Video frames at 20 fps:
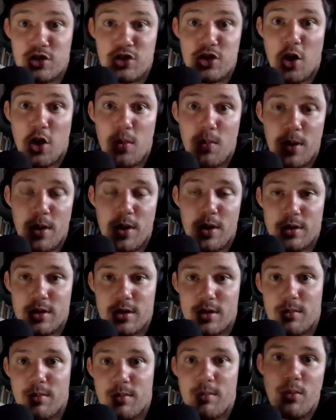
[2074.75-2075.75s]
Joe burnt
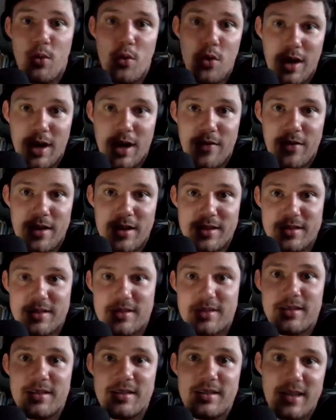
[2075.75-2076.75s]
more evidence
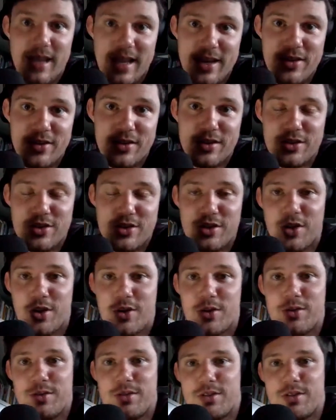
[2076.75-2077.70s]
later in the show,